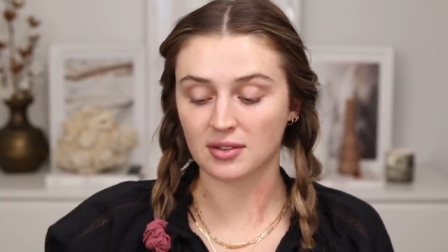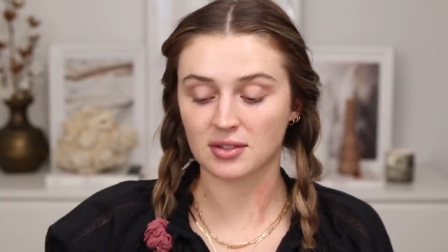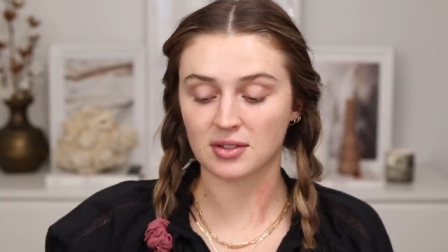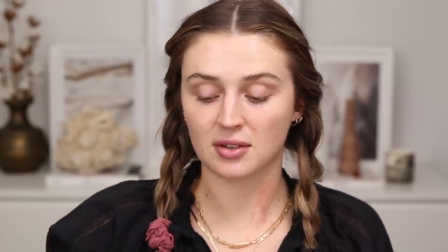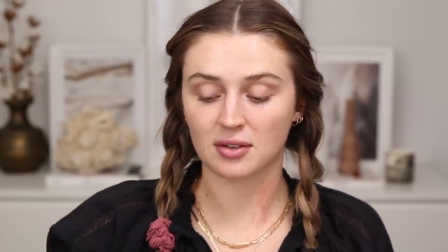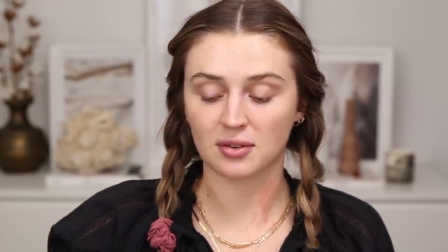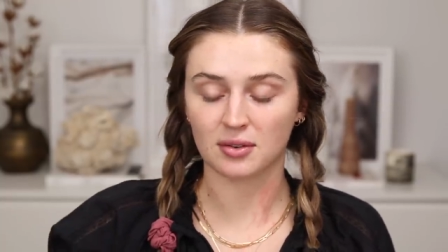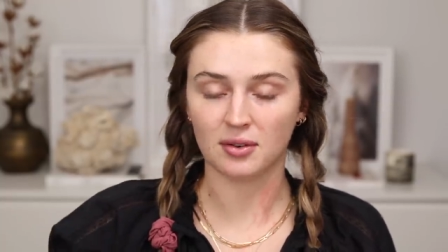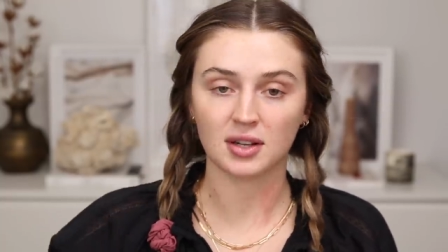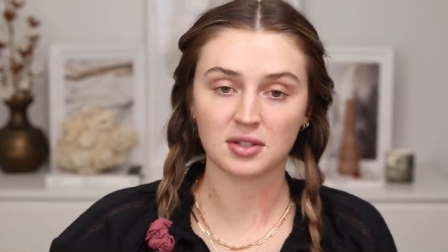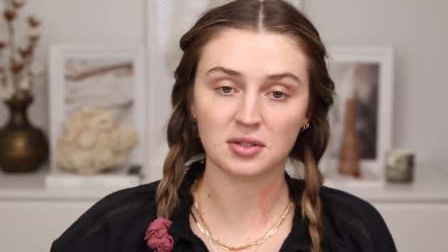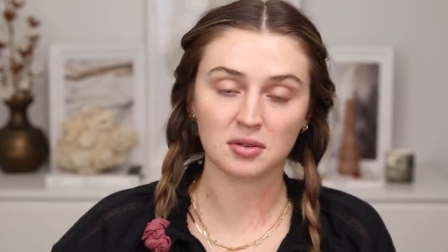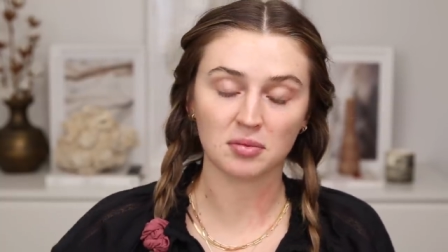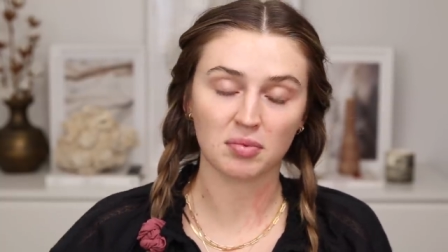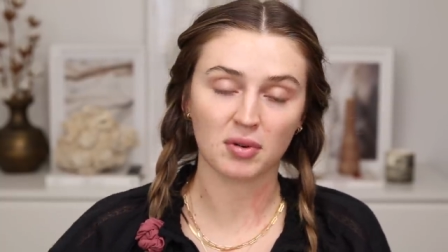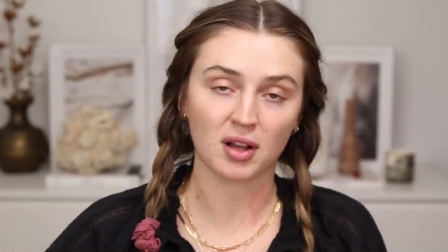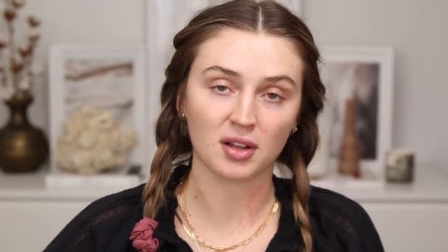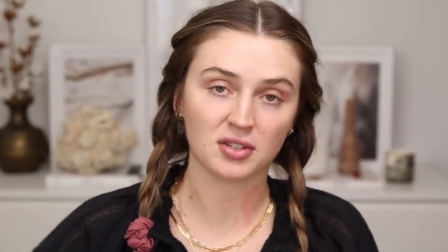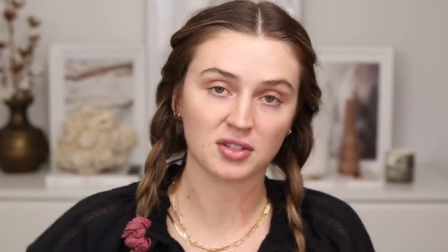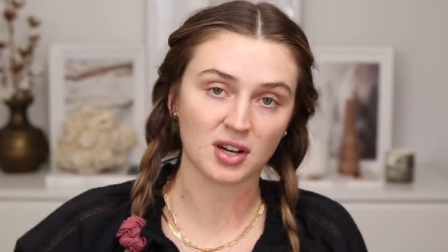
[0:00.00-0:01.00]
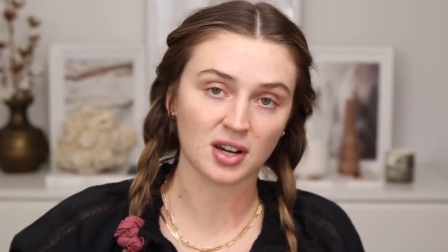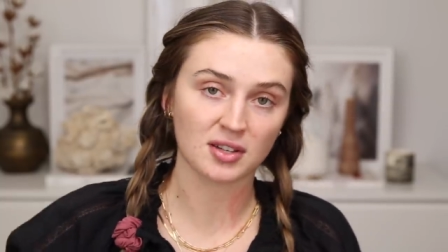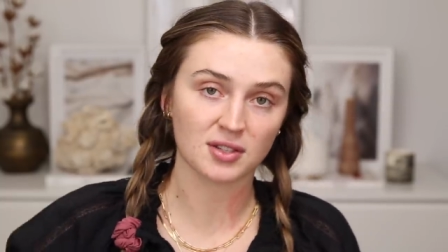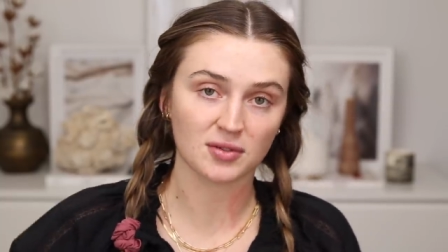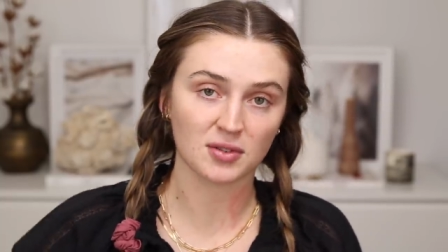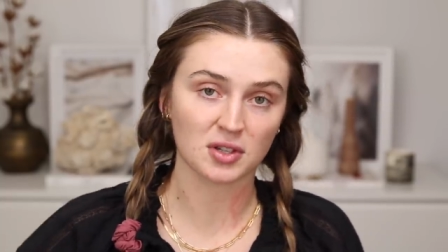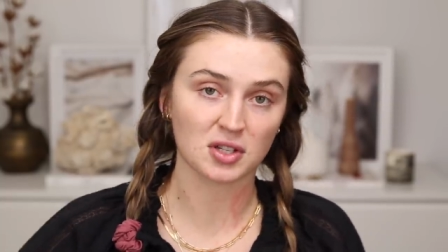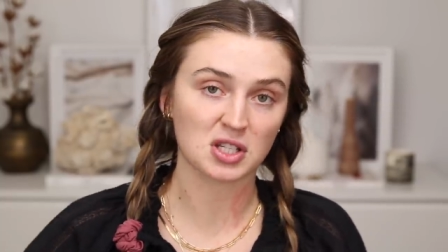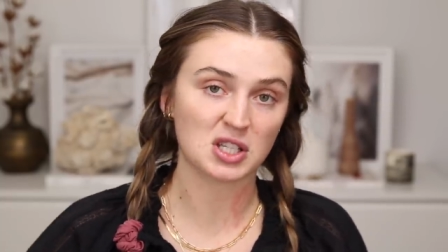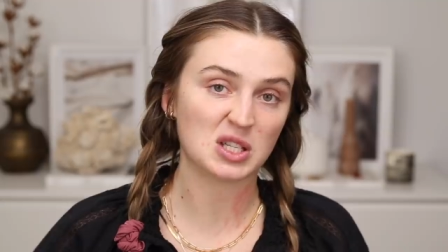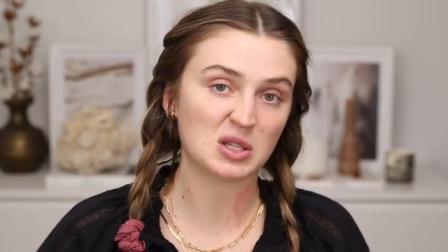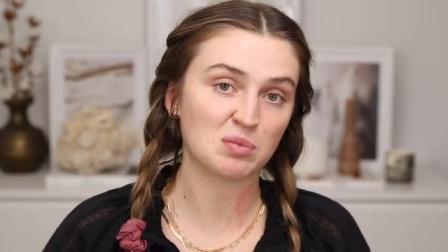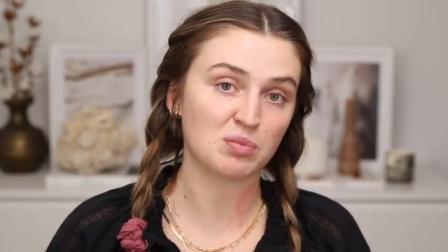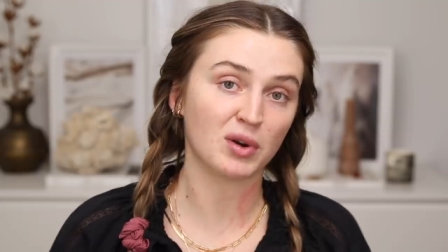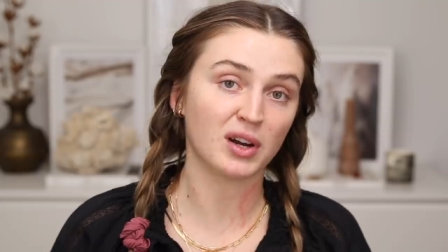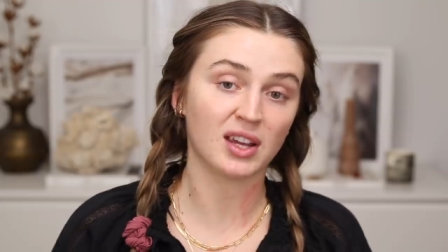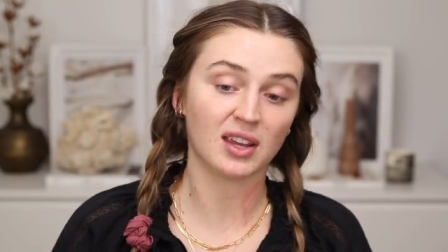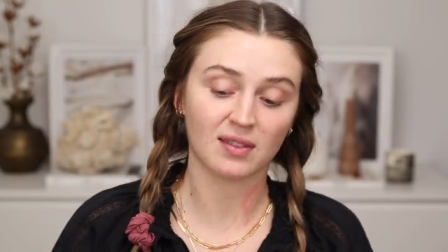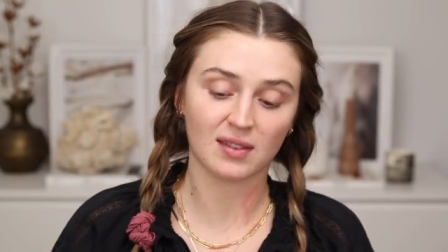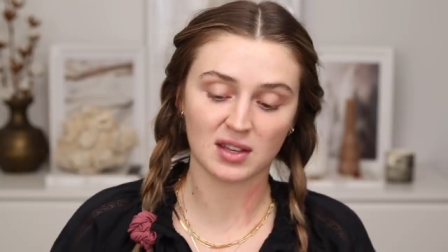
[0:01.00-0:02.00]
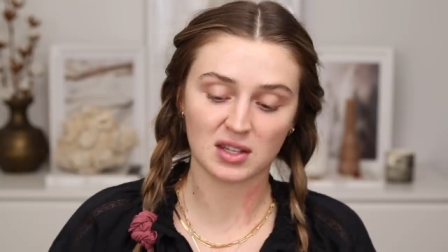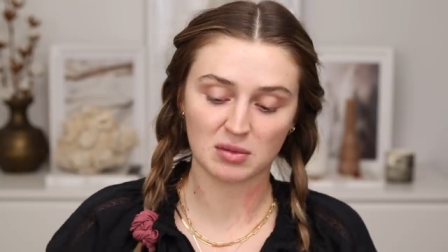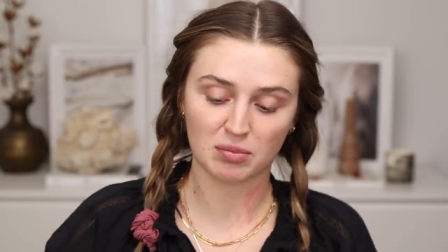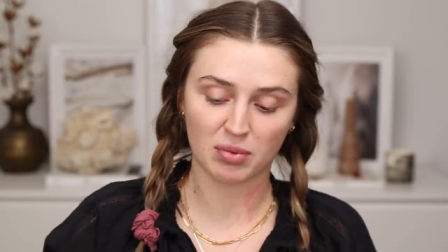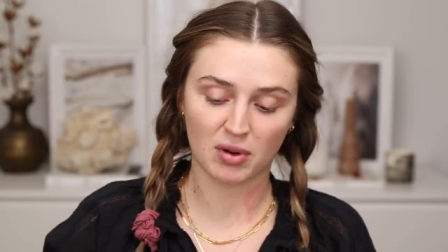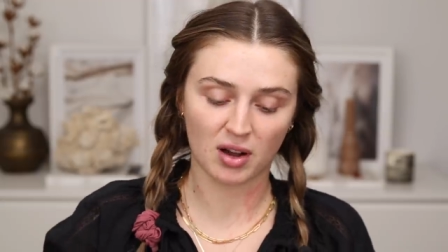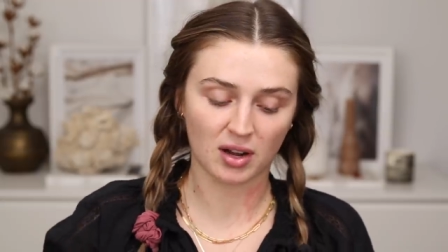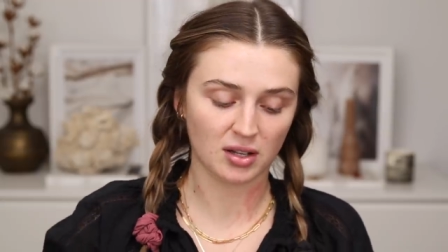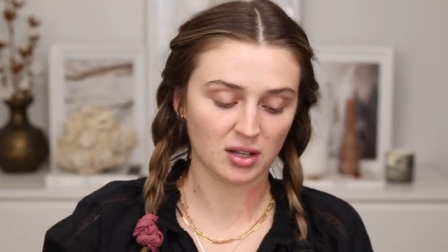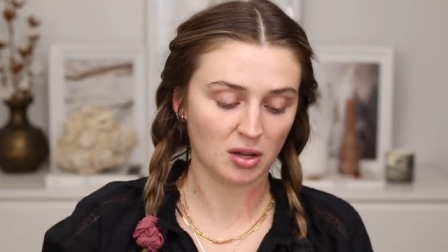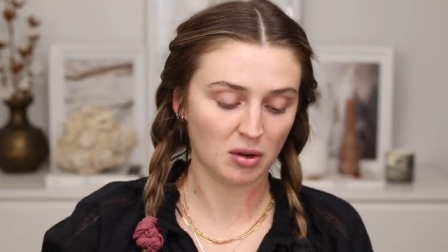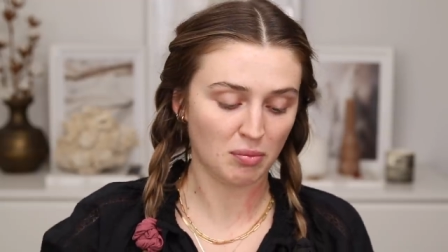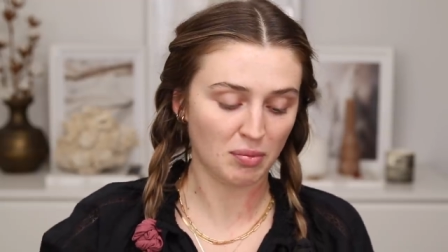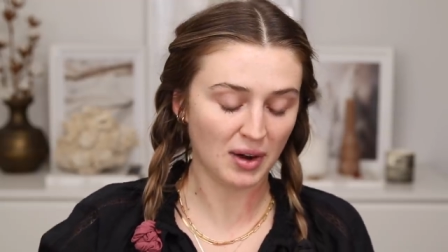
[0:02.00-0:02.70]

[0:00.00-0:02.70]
so I do apologize for just springing these upon you,